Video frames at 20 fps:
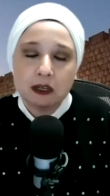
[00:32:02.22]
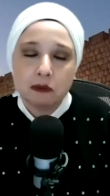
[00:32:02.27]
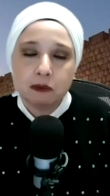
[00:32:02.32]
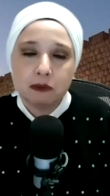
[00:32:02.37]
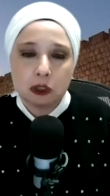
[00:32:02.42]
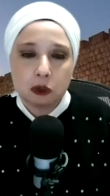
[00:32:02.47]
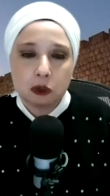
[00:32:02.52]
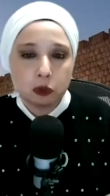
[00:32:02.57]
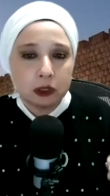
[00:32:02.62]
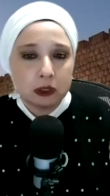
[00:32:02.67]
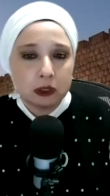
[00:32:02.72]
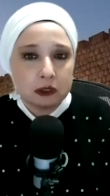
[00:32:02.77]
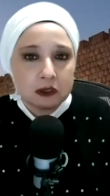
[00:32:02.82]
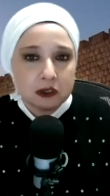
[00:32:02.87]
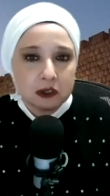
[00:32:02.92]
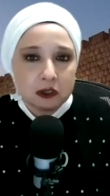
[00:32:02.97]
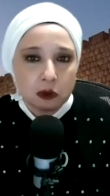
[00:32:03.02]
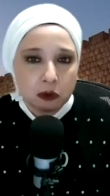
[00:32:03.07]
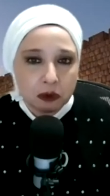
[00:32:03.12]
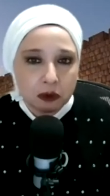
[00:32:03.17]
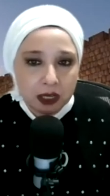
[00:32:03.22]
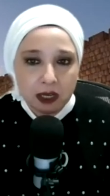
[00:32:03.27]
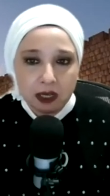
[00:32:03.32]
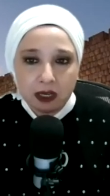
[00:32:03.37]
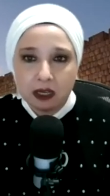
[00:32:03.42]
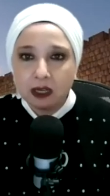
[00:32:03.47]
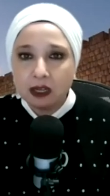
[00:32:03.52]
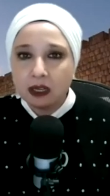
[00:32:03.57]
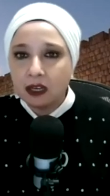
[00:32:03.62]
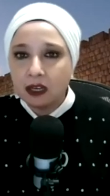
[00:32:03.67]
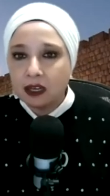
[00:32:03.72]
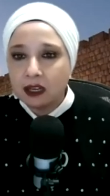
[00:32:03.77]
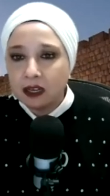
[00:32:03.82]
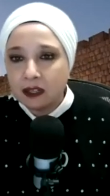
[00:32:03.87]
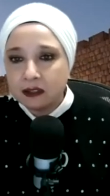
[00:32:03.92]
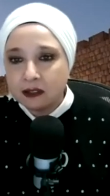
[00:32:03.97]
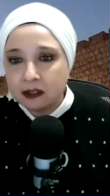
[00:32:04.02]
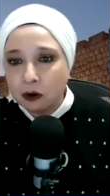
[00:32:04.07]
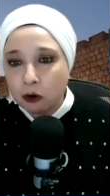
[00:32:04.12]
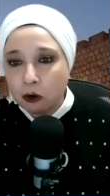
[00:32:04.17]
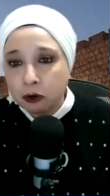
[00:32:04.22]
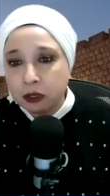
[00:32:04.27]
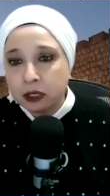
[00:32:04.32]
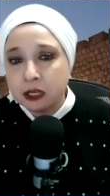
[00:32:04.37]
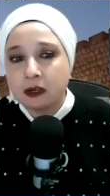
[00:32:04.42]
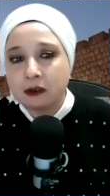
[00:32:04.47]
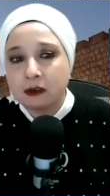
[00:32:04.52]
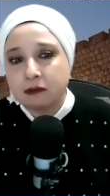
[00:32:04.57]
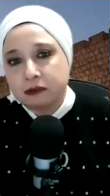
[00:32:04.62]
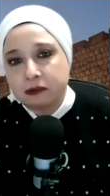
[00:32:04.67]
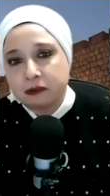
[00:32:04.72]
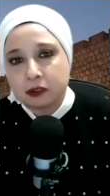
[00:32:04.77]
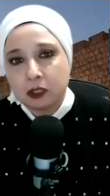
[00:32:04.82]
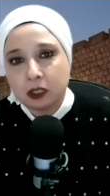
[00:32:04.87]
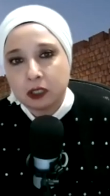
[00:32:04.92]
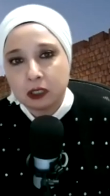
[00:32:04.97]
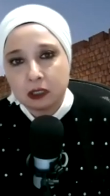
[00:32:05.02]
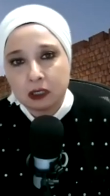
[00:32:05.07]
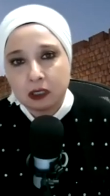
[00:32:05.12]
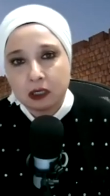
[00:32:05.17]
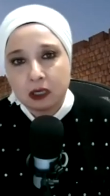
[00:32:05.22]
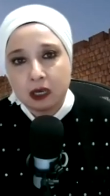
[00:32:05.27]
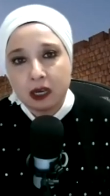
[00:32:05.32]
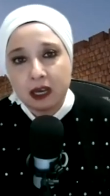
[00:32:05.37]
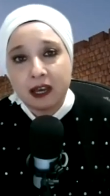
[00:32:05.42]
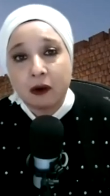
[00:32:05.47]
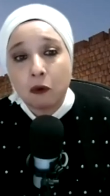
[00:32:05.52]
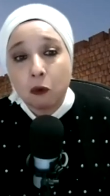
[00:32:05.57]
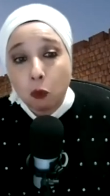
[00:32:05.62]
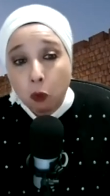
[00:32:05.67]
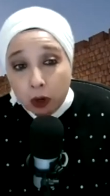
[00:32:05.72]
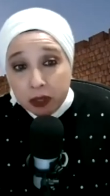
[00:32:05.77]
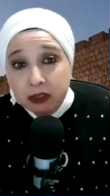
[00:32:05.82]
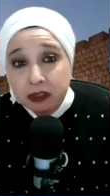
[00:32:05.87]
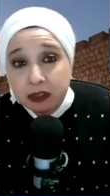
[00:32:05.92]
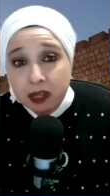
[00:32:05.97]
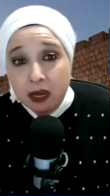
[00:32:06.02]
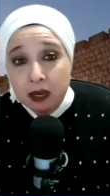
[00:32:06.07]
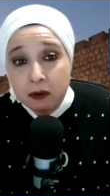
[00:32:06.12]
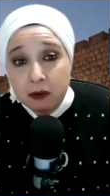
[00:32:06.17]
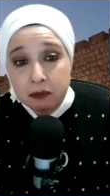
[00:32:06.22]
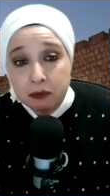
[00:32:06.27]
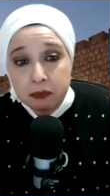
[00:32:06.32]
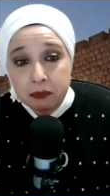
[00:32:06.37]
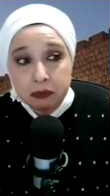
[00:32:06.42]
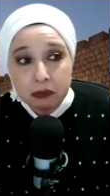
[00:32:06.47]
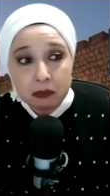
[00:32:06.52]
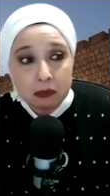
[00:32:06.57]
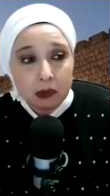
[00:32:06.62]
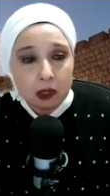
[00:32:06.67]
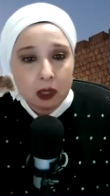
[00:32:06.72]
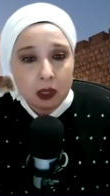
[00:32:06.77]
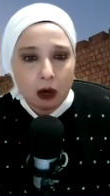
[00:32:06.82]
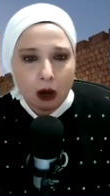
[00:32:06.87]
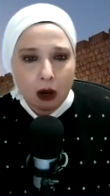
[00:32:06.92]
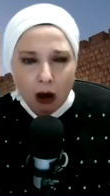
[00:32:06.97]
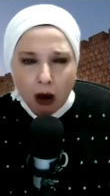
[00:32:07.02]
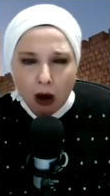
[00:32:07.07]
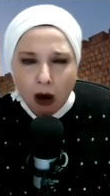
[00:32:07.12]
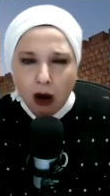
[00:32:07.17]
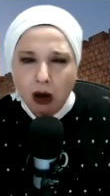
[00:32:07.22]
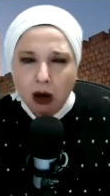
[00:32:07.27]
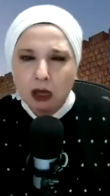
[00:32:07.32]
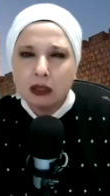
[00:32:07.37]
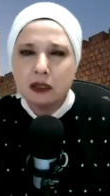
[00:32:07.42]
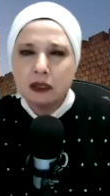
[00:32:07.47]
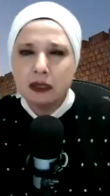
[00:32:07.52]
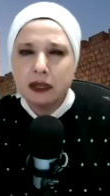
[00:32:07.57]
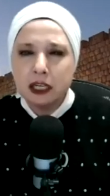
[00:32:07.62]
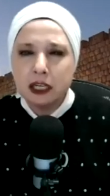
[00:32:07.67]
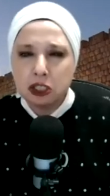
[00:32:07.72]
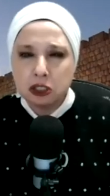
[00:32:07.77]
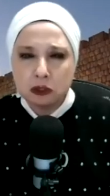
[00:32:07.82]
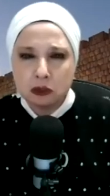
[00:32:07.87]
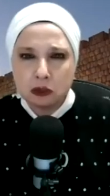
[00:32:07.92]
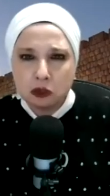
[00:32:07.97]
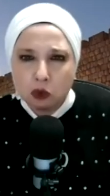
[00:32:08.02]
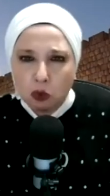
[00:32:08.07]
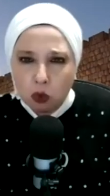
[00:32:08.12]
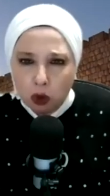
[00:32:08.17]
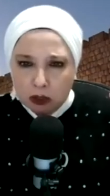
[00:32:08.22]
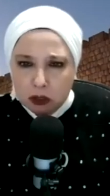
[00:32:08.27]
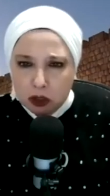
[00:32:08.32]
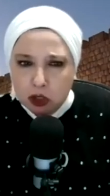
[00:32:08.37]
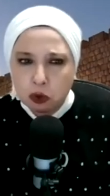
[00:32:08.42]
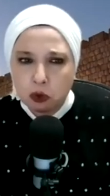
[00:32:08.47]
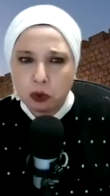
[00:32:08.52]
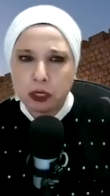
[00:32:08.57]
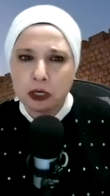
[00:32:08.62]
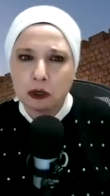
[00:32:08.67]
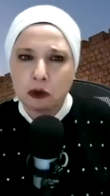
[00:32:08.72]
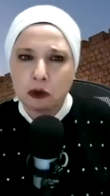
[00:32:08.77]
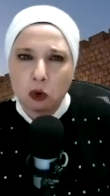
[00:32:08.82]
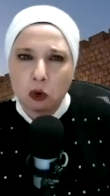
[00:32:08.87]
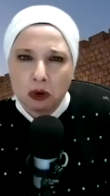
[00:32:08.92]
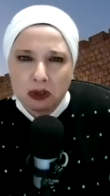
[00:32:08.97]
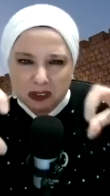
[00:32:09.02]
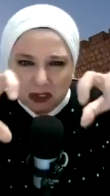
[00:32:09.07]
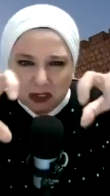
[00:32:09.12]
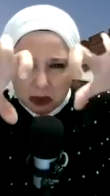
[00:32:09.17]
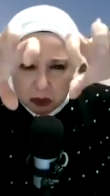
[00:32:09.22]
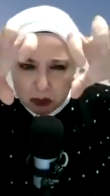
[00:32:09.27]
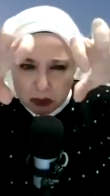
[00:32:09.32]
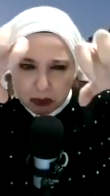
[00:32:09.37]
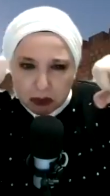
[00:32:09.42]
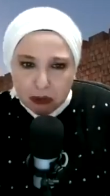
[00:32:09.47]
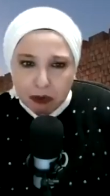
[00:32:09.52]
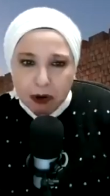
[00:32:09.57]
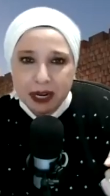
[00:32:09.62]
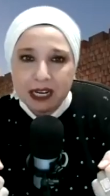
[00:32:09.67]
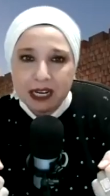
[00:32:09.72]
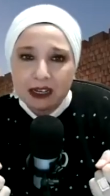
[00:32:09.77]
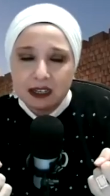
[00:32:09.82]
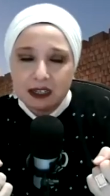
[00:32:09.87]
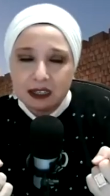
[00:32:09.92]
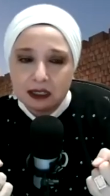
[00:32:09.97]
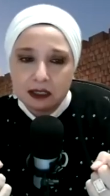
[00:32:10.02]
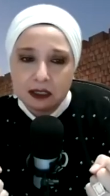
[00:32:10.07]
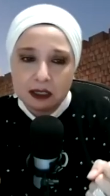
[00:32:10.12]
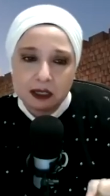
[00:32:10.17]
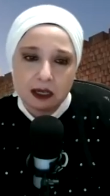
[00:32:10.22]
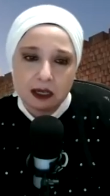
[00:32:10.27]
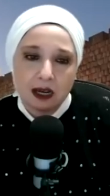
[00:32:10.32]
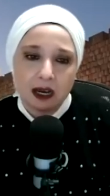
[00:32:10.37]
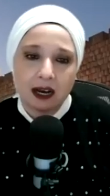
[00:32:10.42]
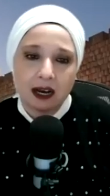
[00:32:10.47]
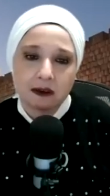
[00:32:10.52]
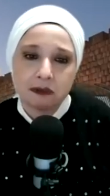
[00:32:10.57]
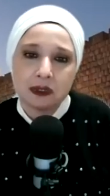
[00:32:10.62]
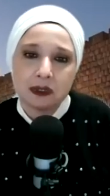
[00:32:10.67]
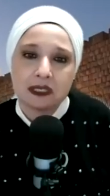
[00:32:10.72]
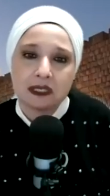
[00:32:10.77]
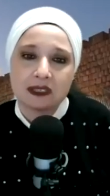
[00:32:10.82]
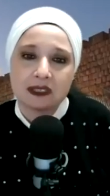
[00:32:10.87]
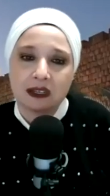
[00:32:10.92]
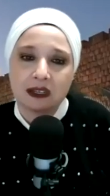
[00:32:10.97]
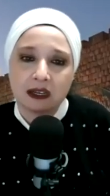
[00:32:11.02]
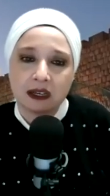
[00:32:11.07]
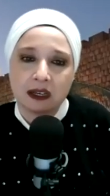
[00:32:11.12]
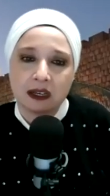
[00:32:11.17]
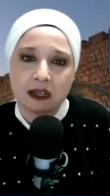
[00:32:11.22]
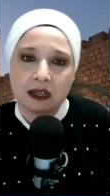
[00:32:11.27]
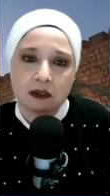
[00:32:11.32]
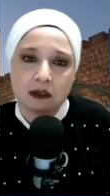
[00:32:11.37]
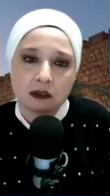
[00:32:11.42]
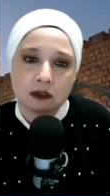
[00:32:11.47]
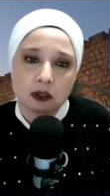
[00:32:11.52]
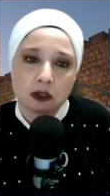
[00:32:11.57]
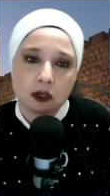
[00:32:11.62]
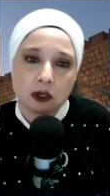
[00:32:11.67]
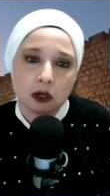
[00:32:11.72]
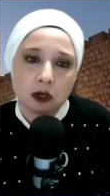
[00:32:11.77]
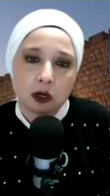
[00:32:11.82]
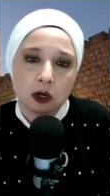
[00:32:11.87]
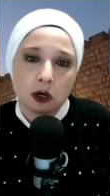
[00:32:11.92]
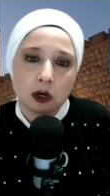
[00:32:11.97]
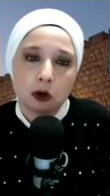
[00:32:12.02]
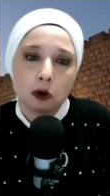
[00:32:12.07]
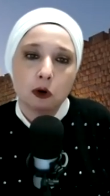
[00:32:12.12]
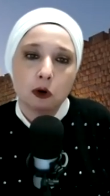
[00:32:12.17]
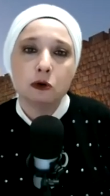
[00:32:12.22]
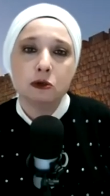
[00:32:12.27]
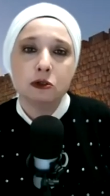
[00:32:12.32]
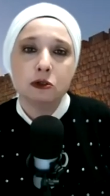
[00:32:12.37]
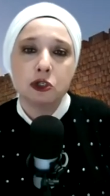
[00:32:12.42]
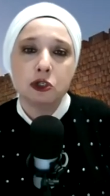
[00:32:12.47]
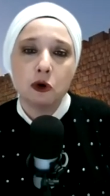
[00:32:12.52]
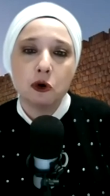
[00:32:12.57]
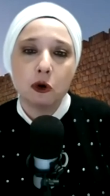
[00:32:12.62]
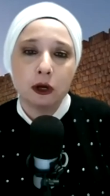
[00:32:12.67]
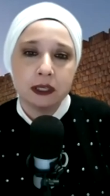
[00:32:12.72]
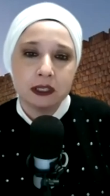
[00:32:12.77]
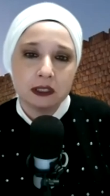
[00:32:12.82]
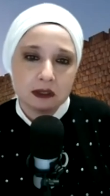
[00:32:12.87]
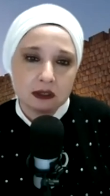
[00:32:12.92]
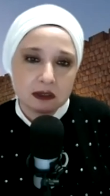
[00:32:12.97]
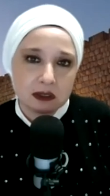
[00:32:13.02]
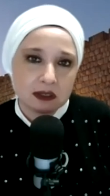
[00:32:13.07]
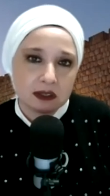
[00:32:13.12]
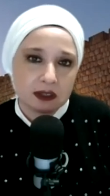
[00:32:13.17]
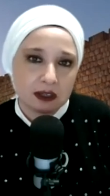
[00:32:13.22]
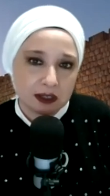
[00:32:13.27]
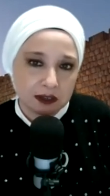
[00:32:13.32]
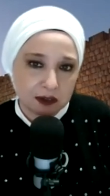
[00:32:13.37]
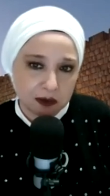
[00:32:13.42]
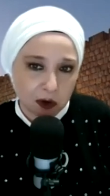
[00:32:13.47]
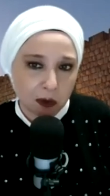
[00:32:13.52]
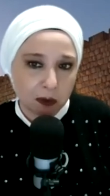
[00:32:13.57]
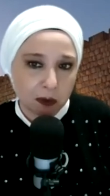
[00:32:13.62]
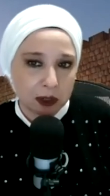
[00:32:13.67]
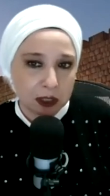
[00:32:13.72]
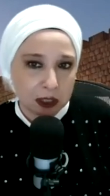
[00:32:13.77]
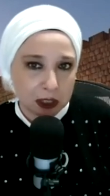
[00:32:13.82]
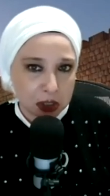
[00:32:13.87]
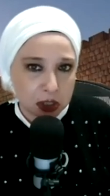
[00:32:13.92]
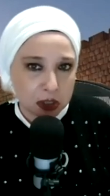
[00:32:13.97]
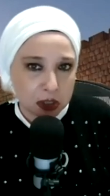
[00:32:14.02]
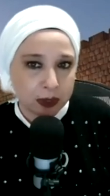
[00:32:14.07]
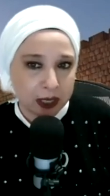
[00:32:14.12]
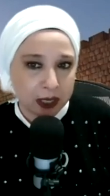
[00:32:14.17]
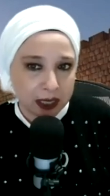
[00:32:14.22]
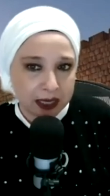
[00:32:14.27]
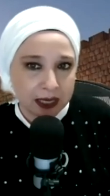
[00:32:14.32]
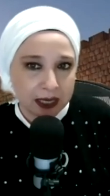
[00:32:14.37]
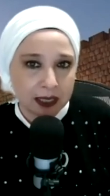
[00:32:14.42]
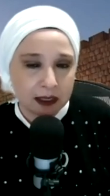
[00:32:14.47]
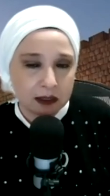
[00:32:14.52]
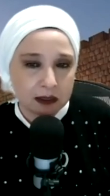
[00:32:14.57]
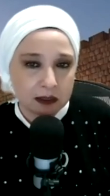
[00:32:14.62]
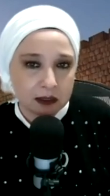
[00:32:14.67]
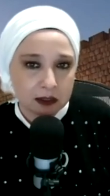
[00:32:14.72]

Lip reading: between the Sone and the Oyev. And with them are other nations who want to join in order to break Am Yisrael. Who joins Edom and Ishmael?